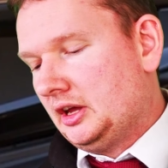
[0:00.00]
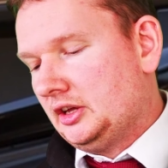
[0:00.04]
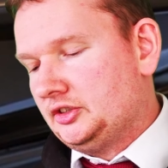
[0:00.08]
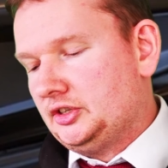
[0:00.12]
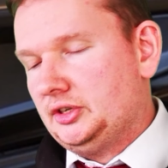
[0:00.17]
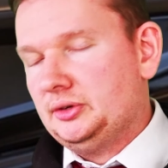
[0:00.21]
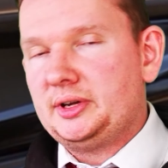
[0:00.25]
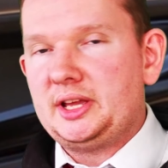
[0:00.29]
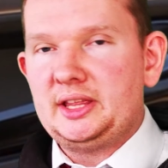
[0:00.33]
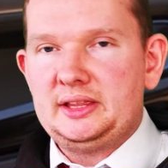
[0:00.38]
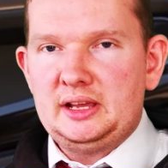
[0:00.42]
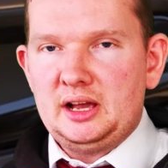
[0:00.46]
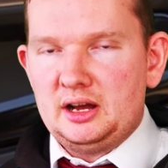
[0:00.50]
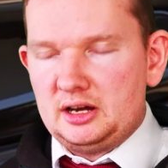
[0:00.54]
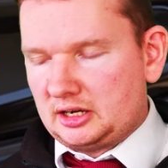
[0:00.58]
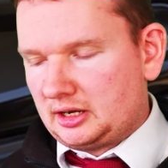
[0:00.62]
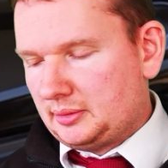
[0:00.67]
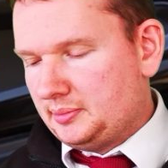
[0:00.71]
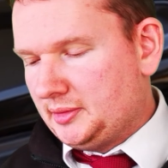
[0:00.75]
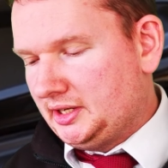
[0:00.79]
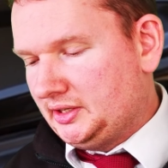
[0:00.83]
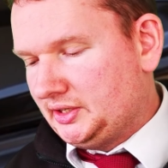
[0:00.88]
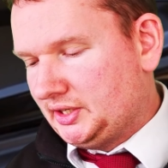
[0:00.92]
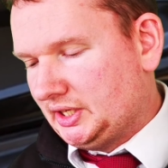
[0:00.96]
So you'll get the
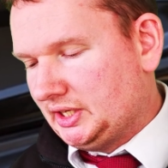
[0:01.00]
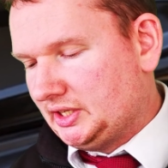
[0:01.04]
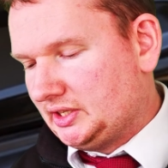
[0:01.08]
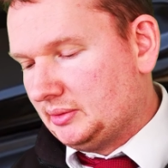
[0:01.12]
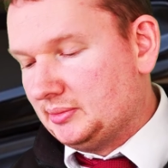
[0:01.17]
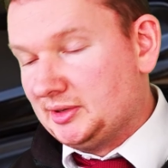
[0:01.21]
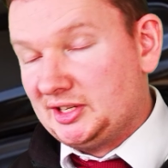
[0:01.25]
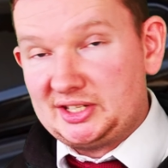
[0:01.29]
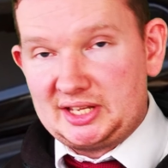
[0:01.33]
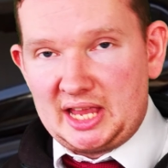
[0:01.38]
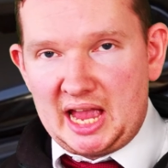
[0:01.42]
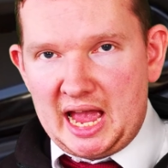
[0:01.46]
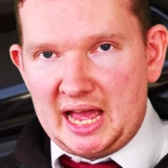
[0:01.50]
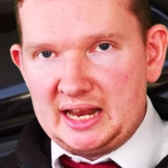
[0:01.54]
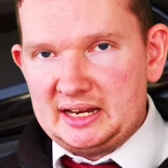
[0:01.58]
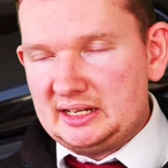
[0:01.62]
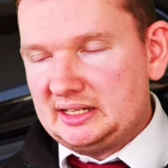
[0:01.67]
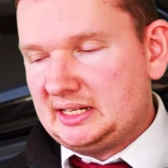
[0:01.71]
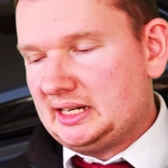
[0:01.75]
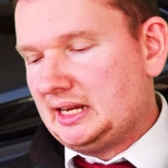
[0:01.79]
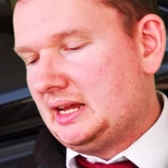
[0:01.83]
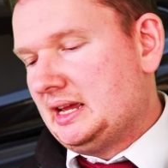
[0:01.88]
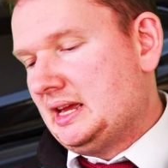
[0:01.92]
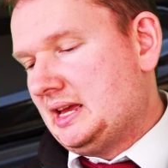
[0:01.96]
Archimedes system as
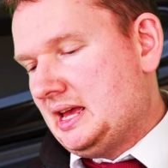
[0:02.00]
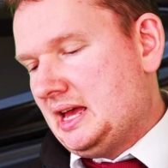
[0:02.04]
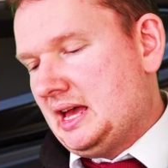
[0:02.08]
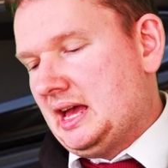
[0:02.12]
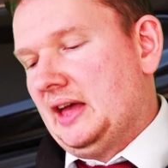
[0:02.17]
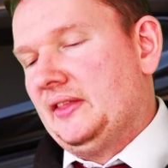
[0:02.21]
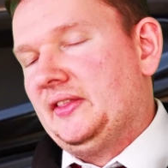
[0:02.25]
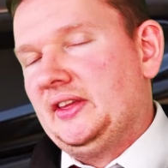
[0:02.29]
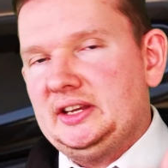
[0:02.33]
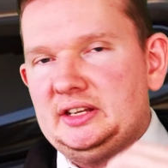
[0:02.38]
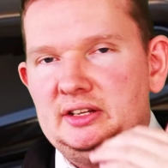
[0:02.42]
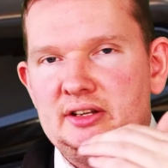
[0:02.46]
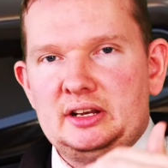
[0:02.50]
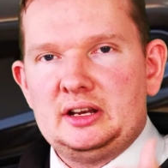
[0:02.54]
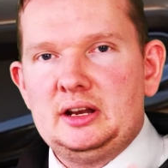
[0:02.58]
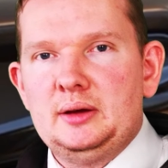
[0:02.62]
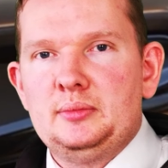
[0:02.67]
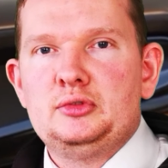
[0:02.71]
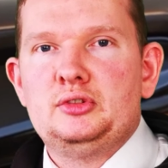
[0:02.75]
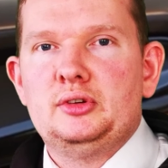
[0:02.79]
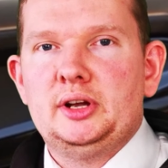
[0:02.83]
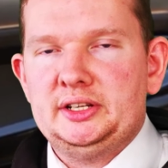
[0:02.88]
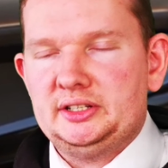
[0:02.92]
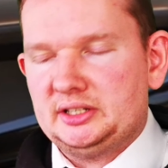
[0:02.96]
standard, and then you can
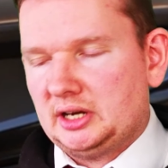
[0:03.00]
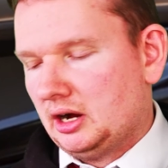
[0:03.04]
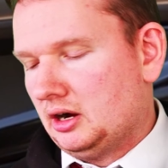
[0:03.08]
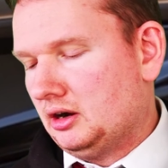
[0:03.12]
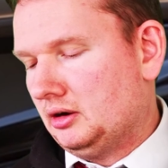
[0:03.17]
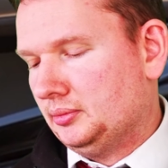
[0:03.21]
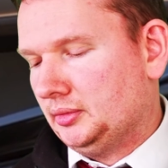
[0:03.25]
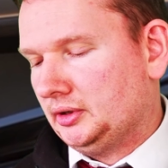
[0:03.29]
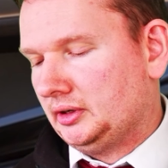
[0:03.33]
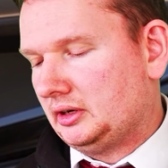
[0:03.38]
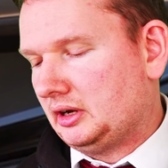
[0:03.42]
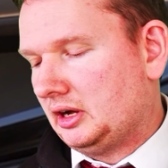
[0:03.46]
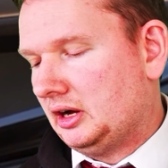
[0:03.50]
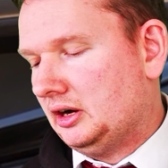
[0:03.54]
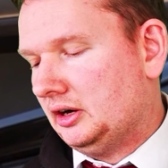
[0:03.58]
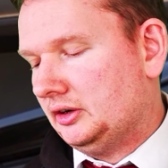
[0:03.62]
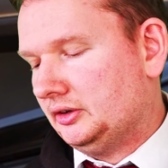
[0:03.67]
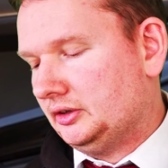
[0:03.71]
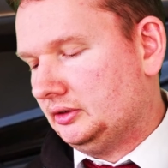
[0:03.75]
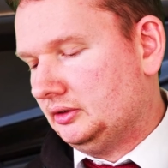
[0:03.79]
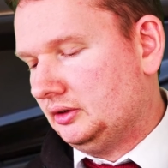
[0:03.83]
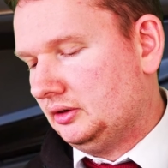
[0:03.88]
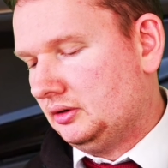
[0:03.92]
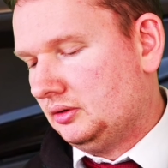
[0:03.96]
upgrade to Harman
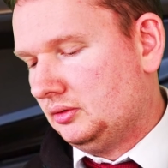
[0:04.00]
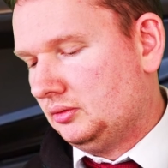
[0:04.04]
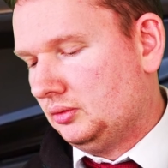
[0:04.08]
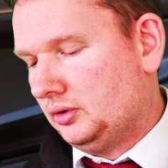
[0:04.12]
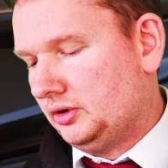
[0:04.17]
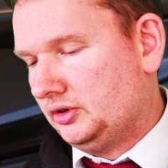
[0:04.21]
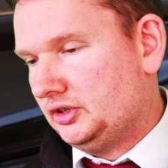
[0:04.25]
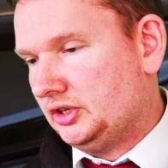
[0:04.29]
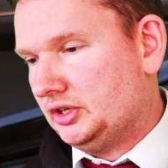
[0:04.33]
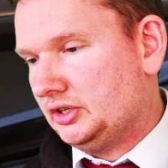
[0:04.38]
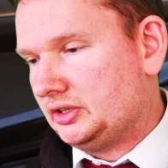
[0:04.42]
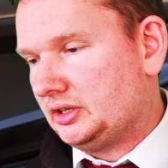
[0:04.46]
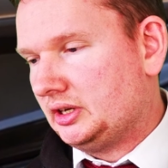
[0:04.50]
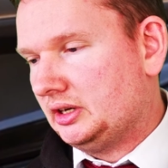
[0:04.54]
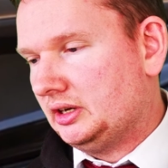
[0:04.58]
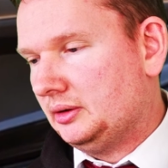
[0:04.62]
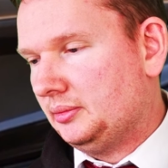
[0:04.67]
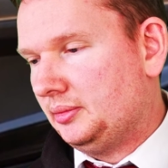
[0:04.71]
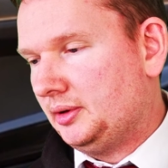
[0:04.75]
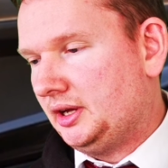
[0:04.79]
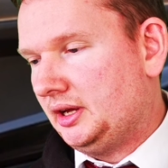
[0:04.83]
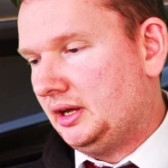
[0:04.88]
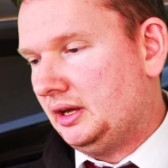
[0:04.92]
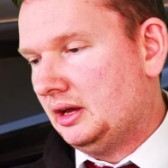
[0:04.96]
Kardon, which is going
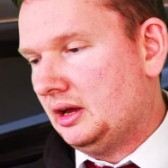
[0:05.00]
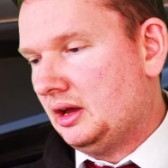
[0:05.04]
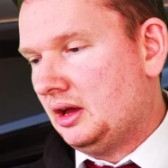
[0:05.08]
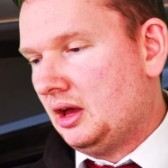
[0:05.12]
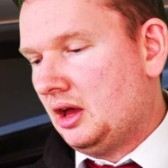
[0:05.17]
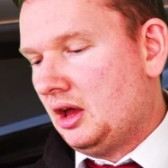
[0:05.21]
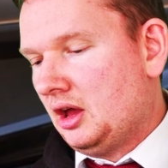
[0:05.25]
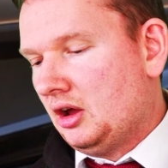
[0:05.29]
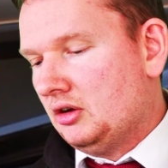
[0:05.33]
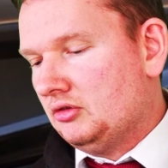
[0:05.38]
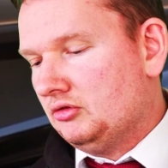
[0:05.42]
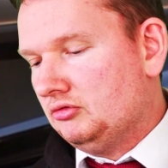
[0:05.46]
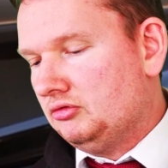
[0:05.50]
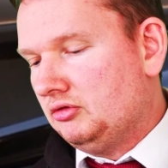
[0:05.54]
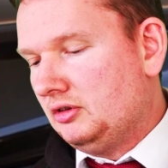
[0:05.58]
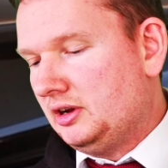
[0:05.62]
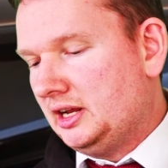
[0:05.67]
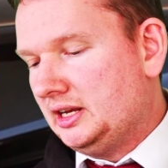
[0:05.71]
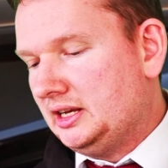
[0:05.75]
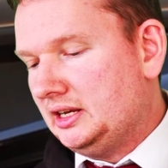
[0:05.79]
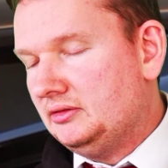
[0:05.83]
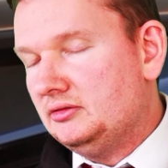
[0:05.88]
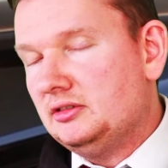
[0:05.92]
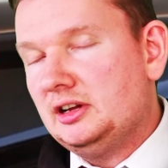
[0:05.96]
to be
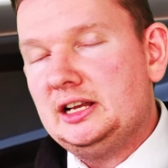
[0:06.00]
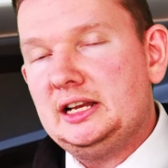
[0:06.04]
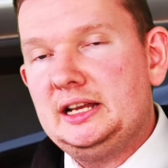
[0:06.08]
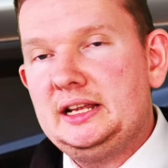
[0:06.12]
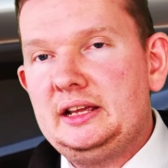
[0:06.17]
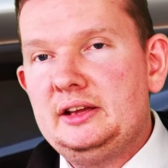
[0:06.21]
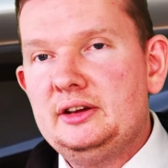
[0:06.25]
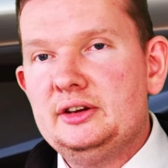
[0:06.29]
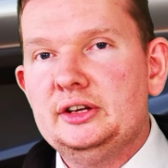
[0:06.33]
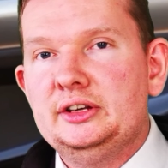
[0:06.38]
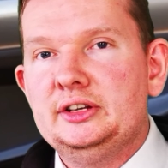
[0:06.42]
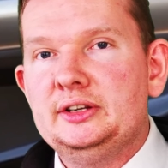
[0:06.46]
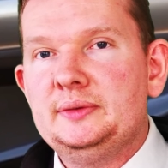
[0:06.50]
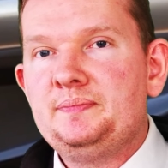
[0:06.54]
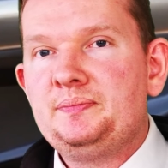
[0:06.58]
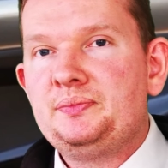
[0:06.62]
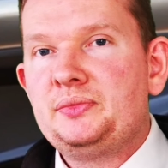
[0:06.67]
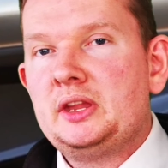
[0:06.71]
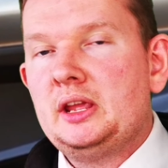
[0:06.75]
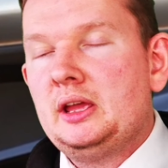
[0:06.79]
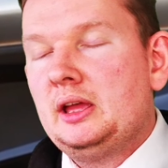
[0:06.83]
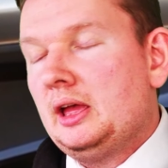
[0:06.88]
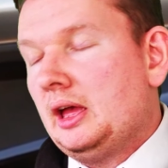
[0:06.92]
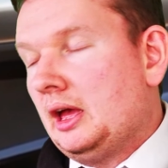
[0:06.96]
really, really good.
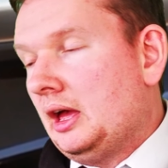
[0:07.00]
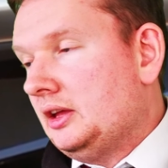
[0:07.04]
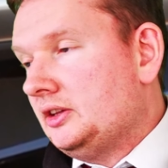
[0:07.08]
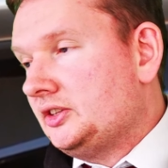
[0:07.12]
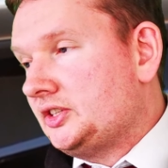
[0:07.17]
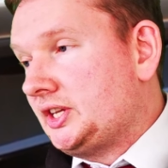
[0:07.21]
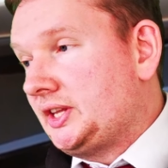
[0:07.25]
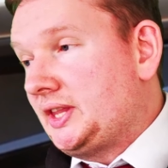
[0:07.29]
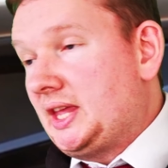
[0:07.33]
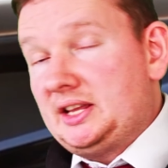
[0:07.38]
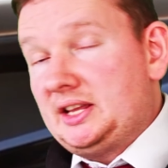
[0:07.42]
So